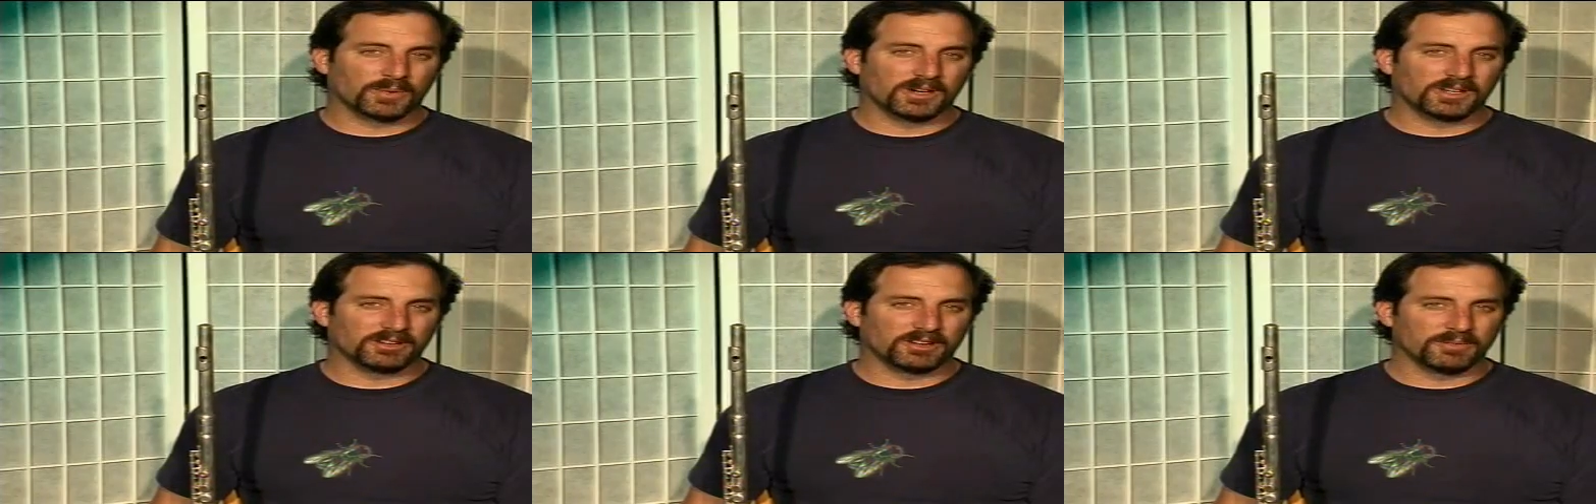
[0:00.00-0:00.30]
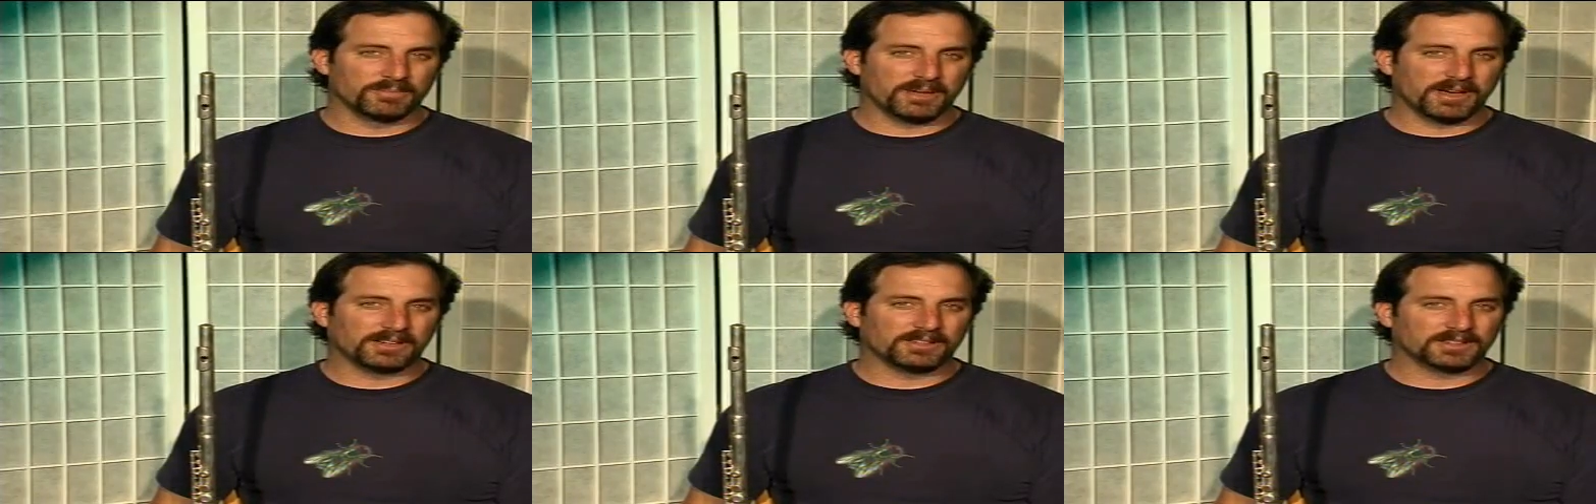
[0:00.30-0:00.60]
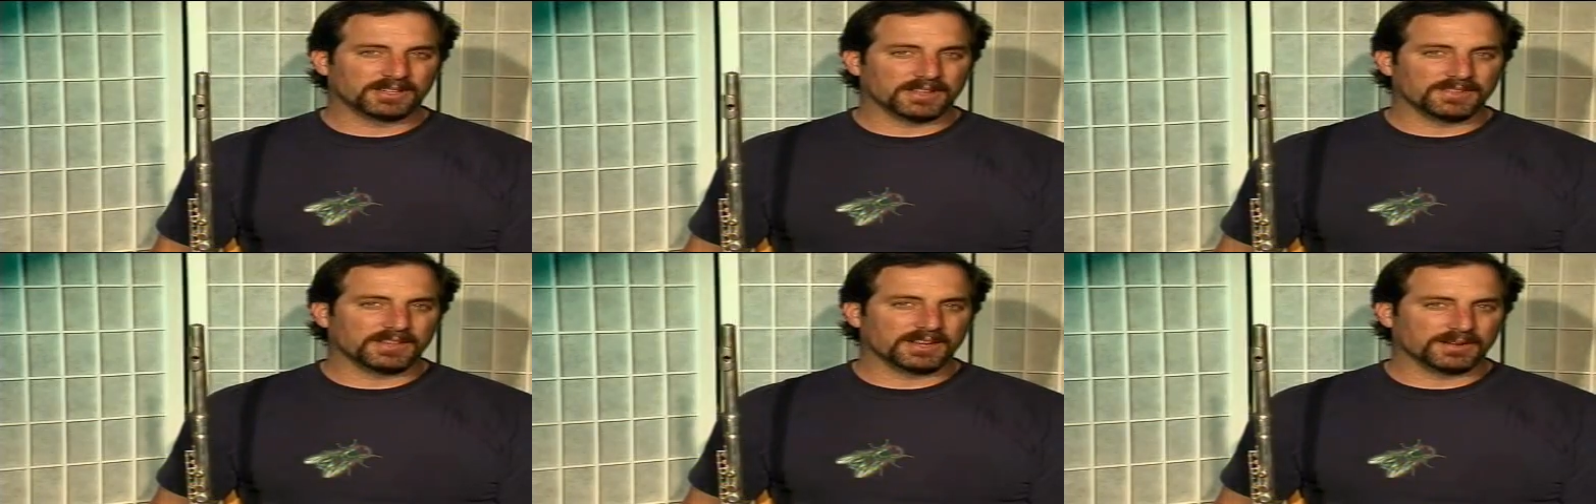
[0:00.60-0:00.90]
well-known
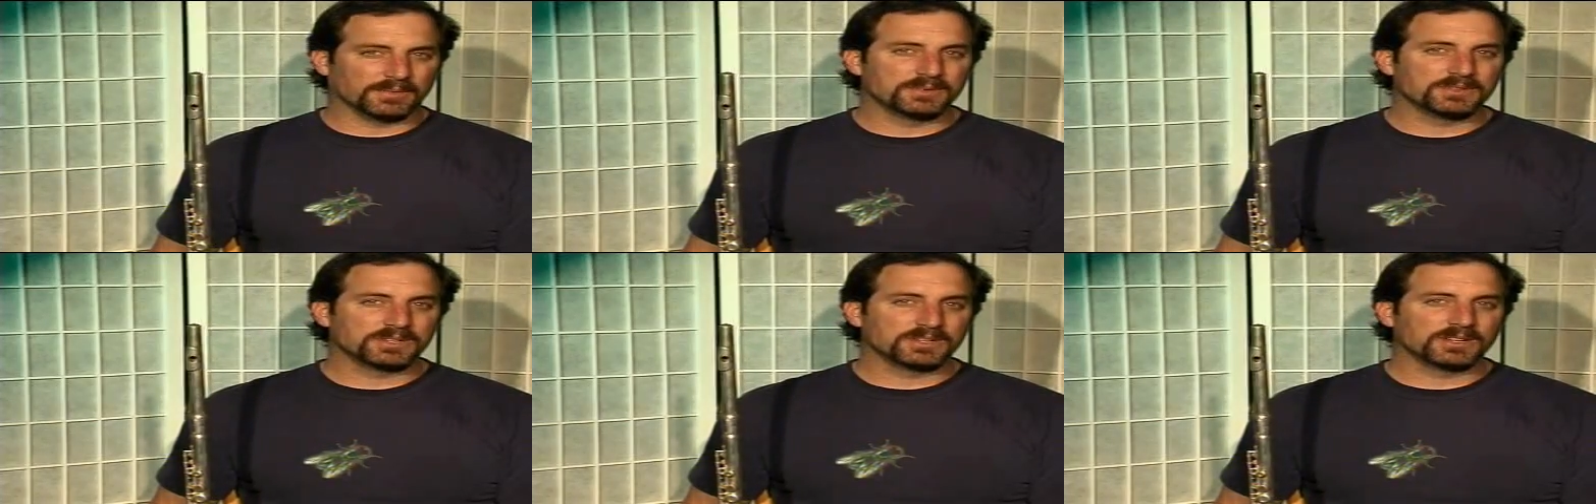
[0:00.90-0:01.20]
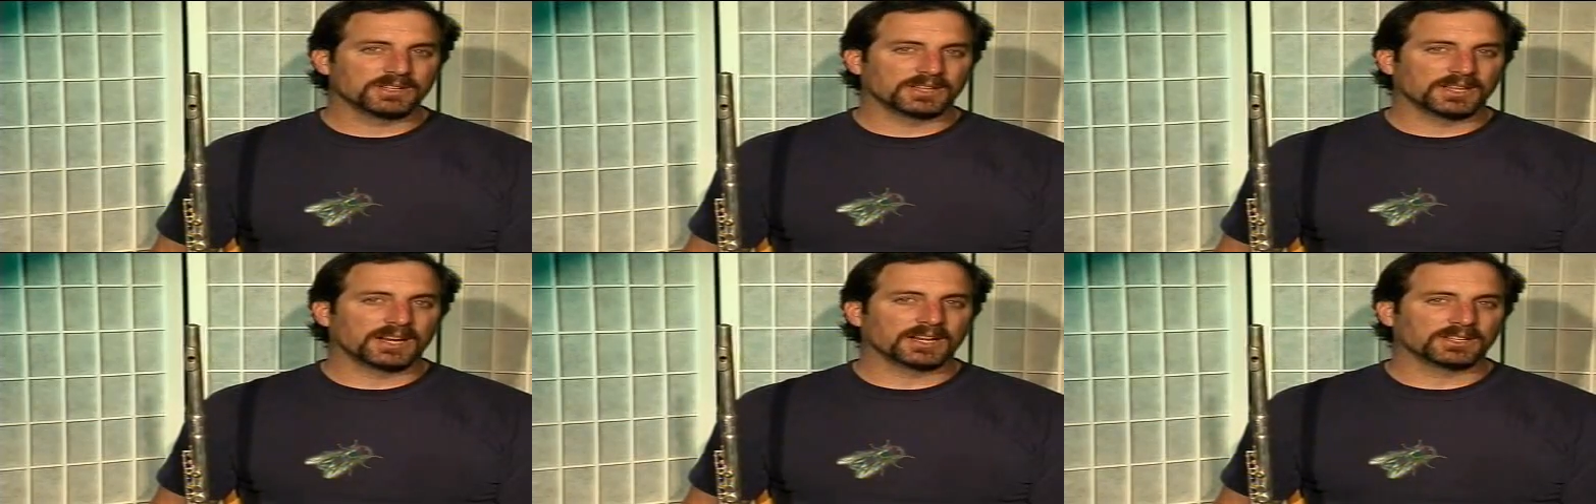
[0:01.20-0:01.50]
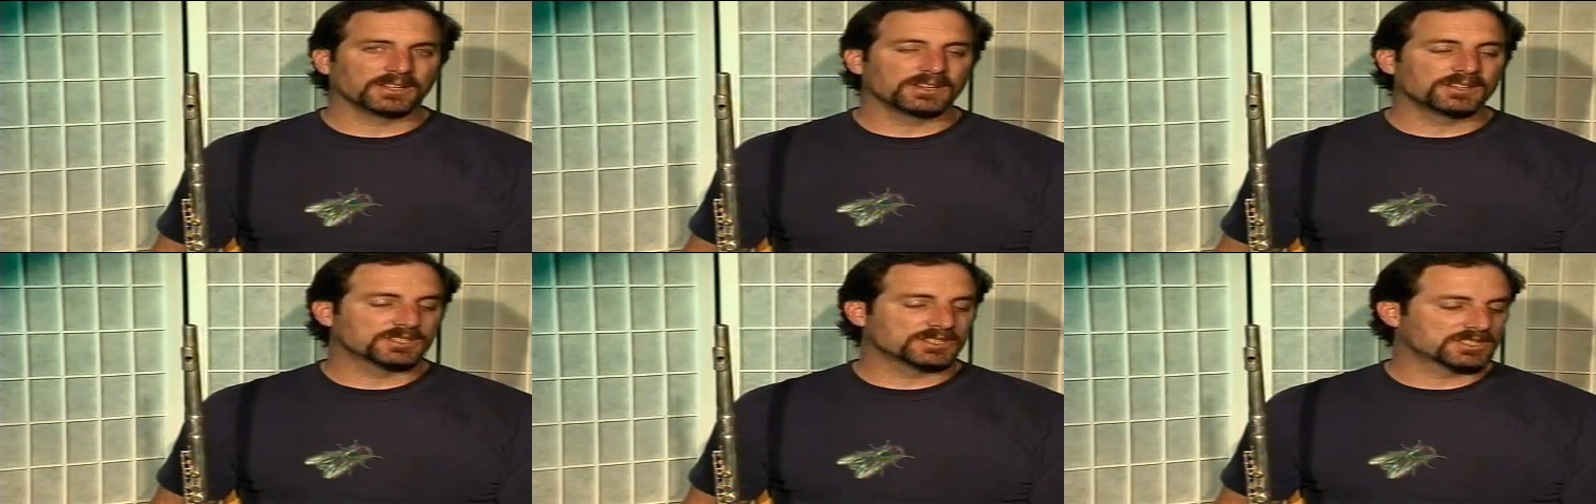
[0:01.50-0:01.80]
melody that it would do you a
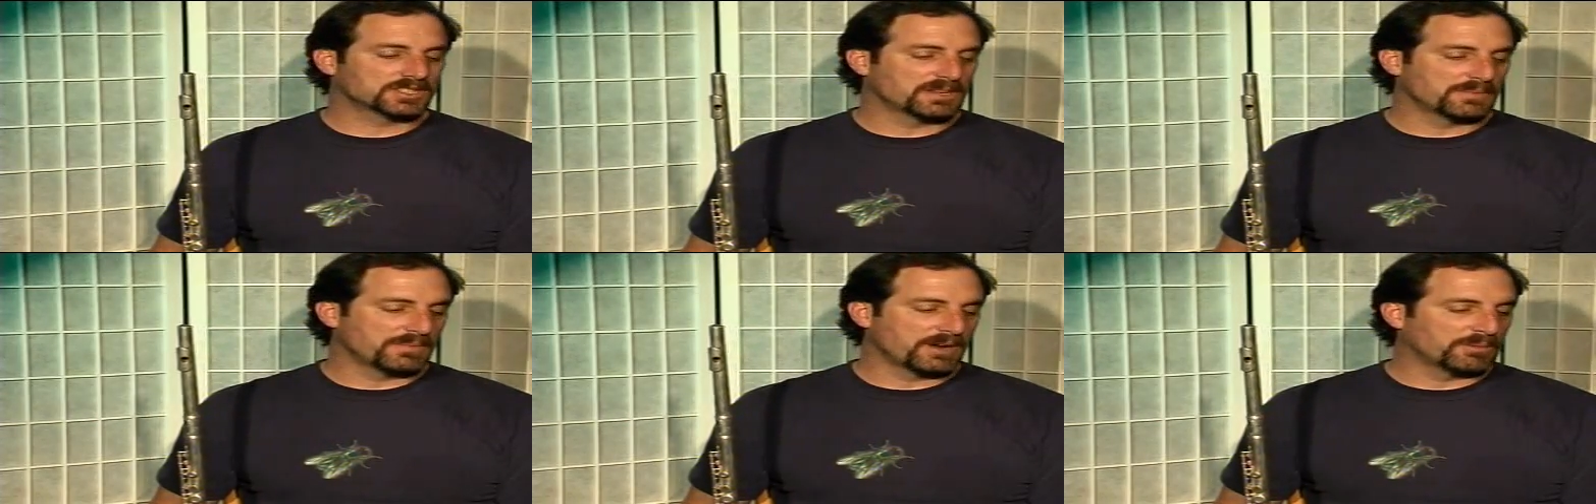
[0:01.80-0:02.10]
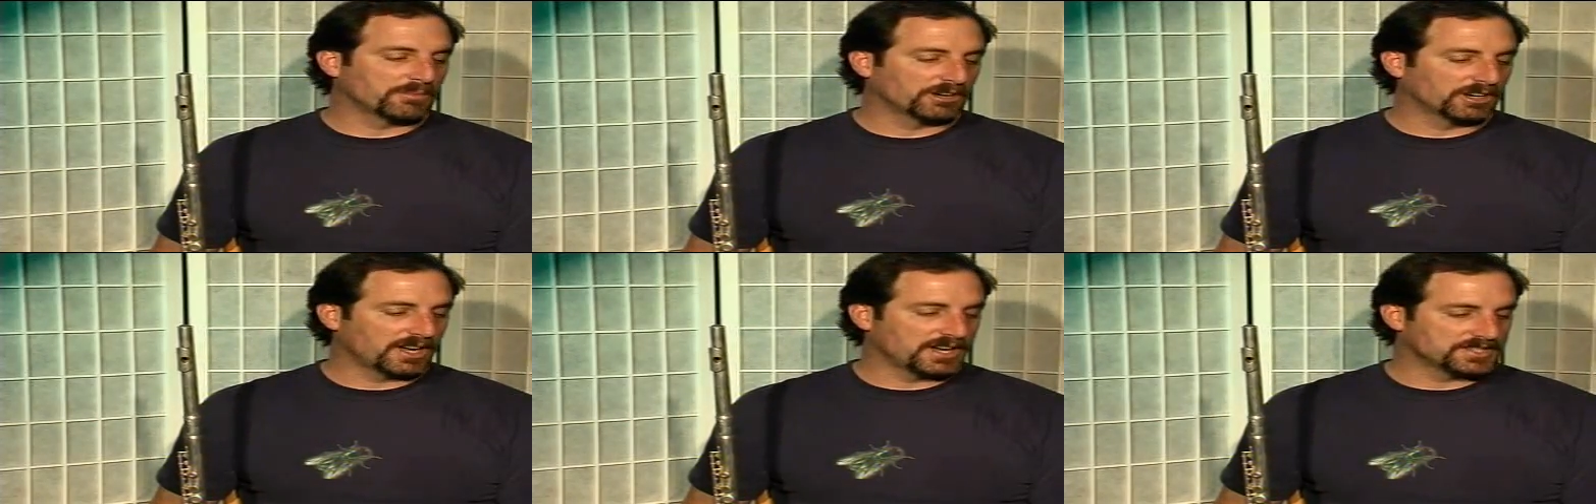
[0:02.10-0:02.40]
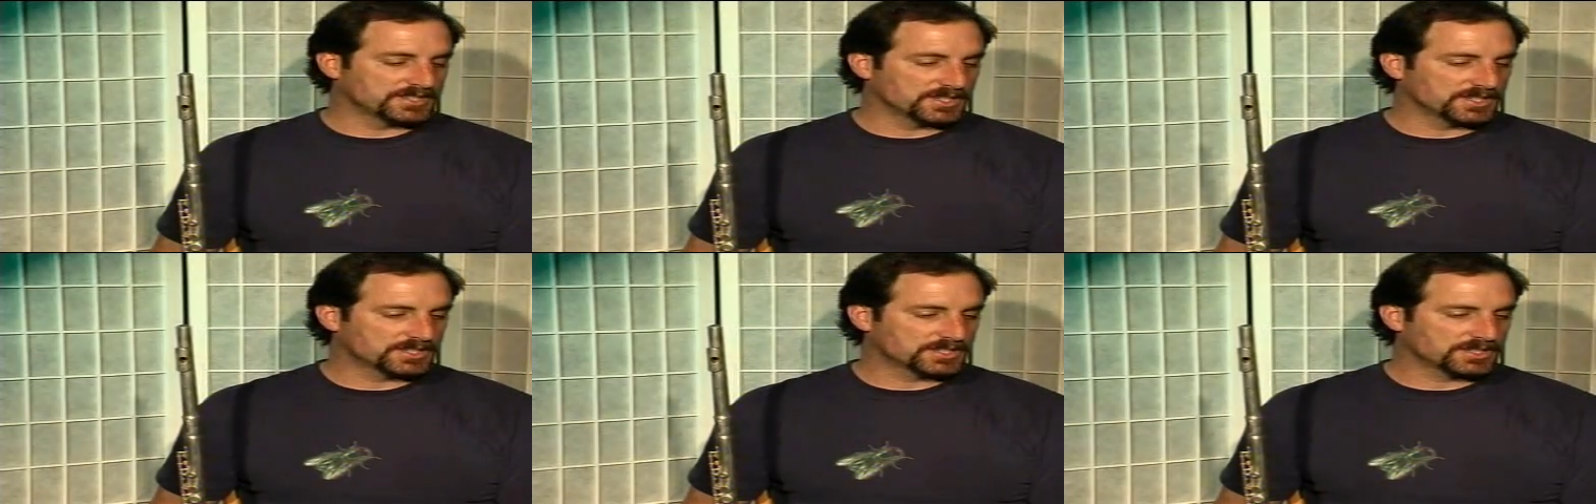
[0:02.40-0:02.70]
lot of good just to
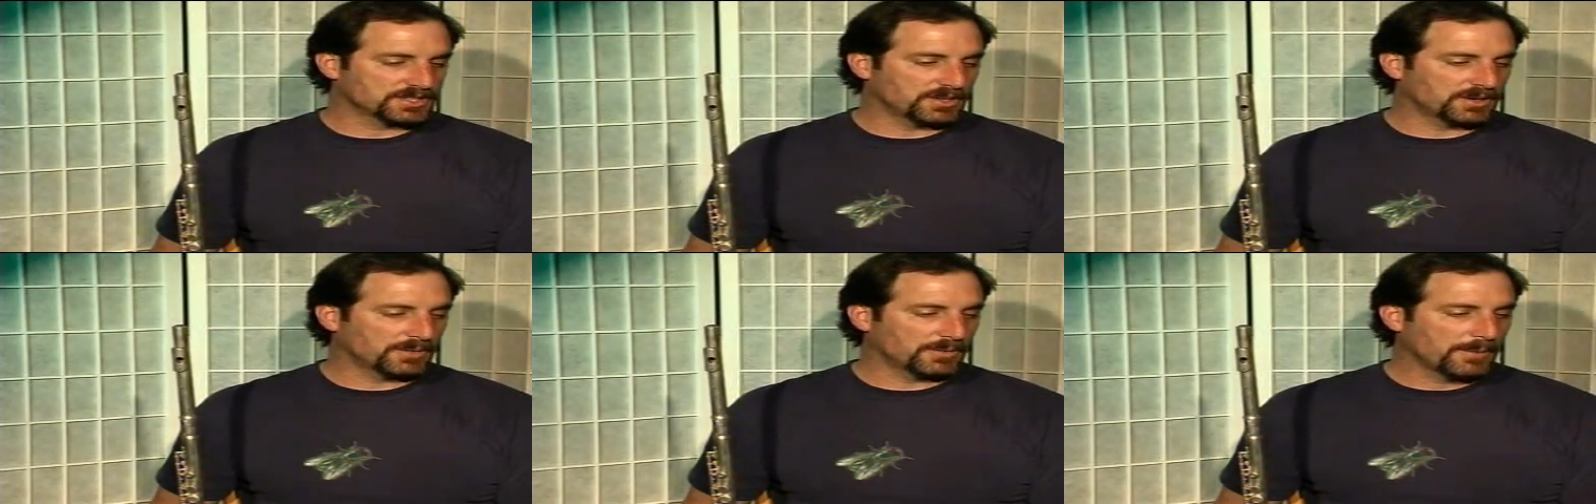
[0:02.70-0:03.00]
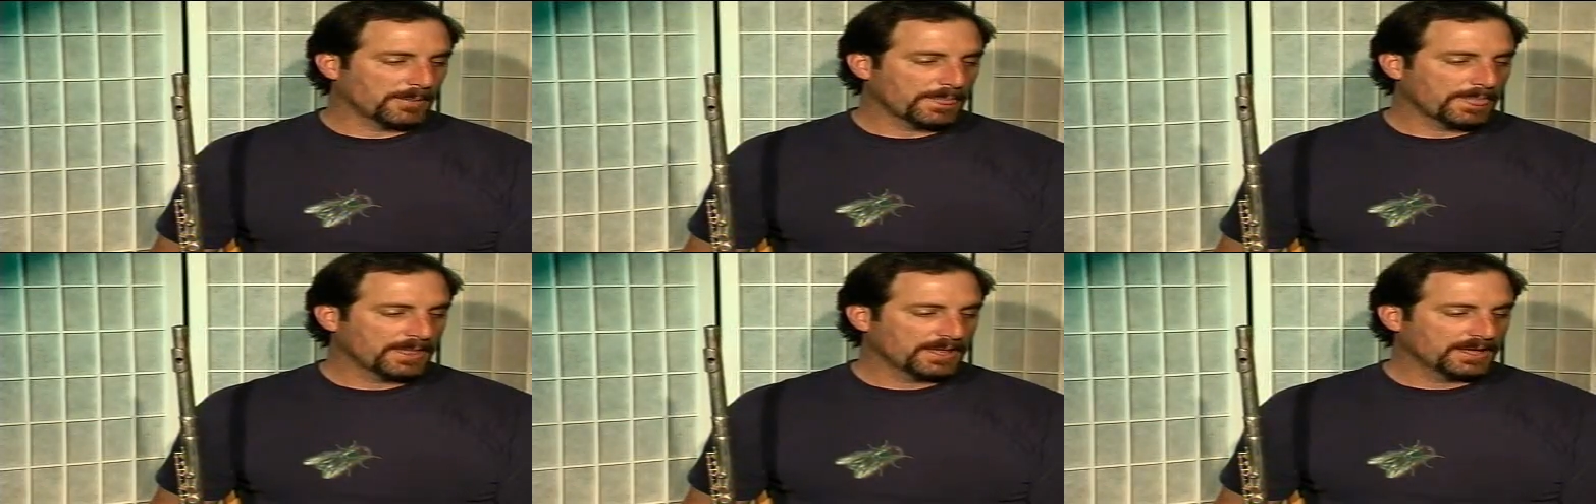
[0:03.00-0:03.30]
memorize it. So